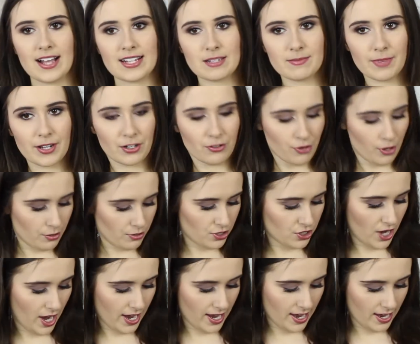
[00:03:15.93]
has some like
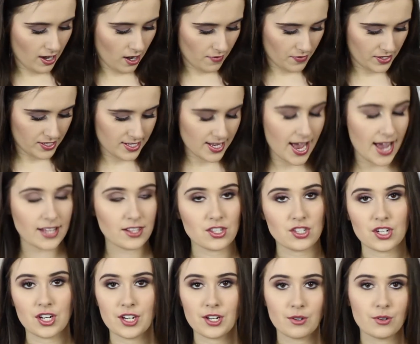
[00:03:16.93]
crocheting on the
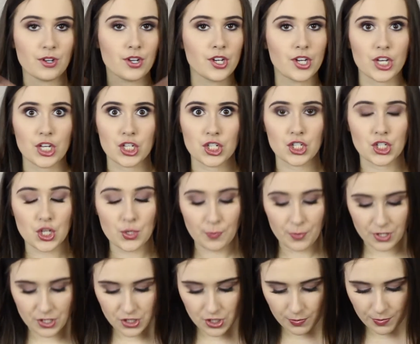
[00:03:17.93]
sides too.
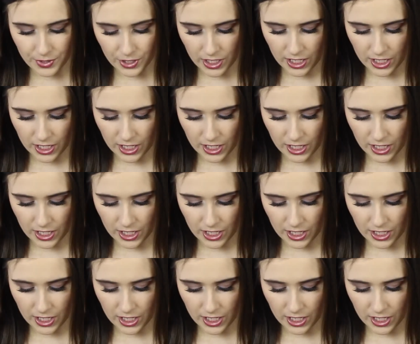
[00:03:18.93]
Super, super